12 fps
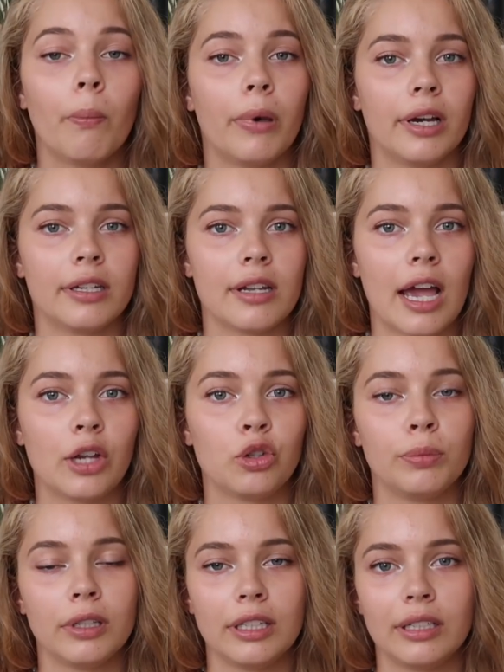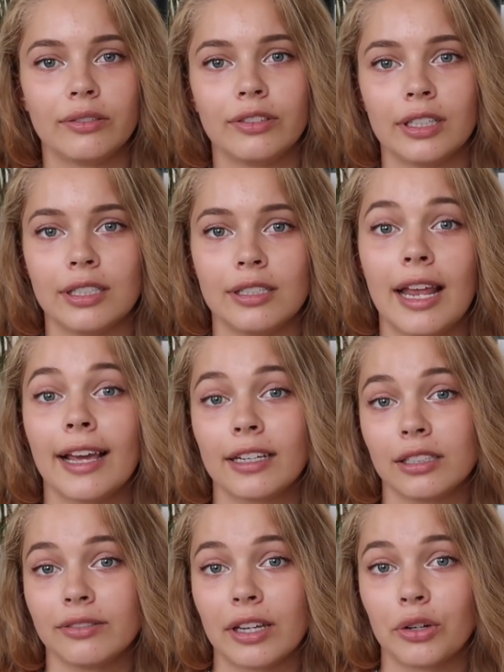but I do believe in
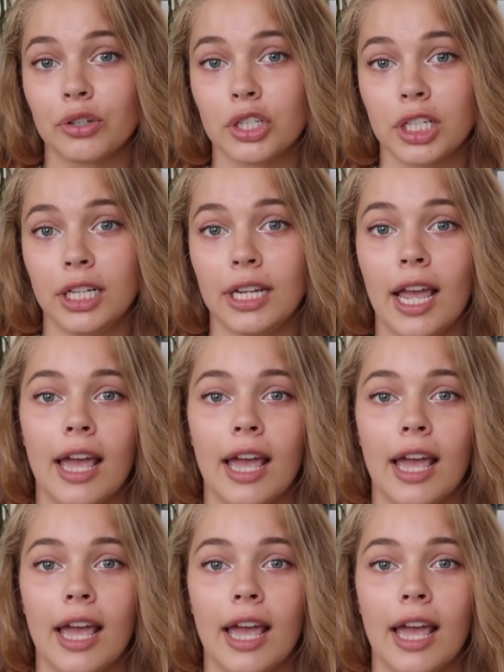negative energy